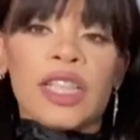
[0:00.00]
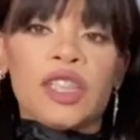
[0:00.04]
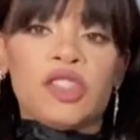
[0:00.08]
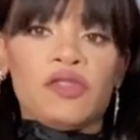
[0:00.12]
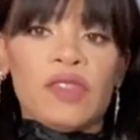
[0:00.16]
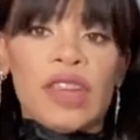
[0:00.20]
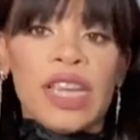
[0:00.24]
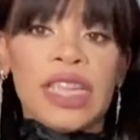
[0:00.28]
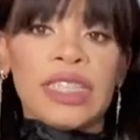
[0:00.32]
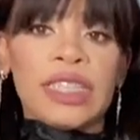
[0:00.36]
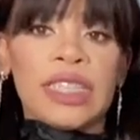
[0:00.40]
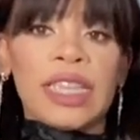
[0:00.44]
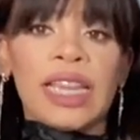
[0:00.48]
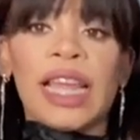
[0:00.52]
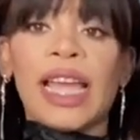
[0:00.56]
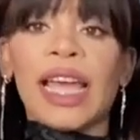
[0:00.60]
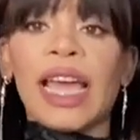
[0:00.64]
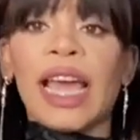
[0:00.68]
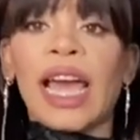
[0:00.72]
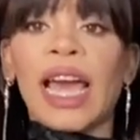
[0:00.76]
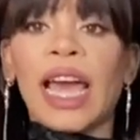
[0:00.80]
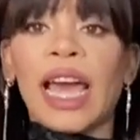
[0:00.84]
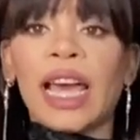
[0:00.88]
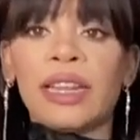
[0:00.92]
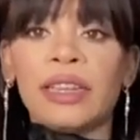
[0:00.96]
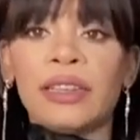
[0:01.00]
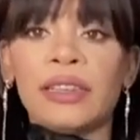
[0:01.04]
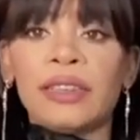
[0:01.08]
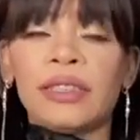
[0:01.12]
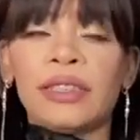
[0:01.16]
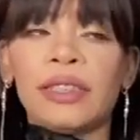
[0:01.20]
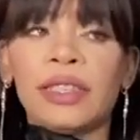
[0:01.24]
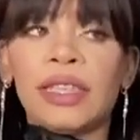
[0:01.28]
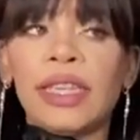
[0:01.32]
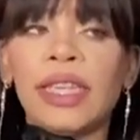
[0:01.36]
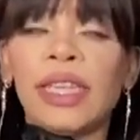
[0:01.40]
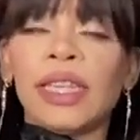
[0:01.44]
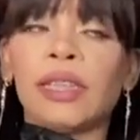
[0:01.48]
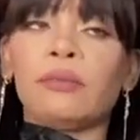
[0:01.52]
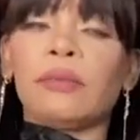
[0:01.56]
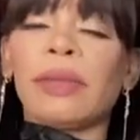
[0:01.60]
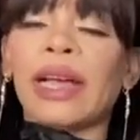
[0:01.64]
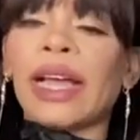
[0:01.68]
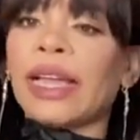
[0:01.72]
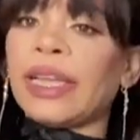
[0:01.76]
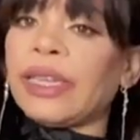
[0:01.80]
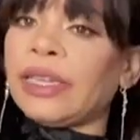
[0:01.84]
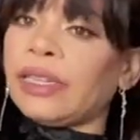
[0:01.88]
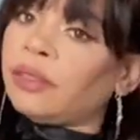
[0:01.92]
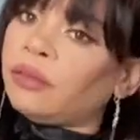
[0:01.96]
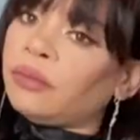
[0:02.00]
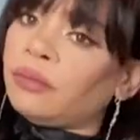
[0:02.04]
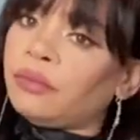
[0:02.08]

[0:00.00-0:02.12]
dress that I had in my